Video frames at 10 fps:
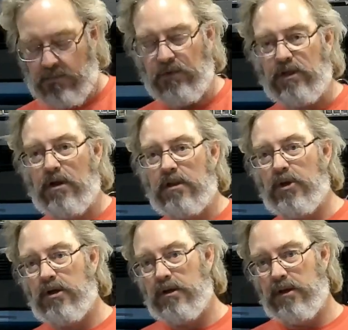We talked
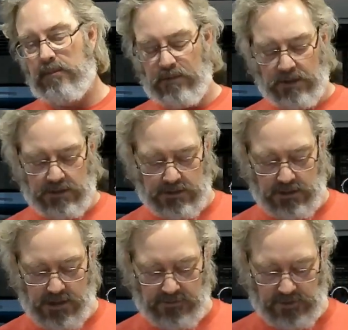about him on the
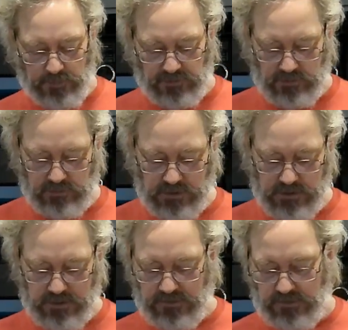last episode
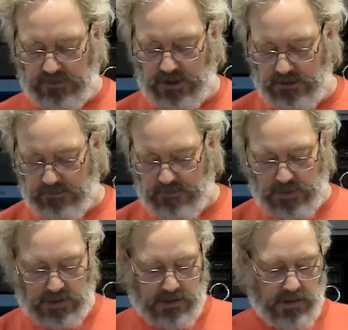where he's got
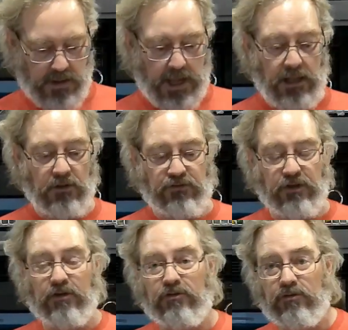
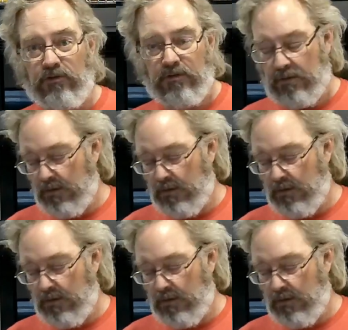allergy issues,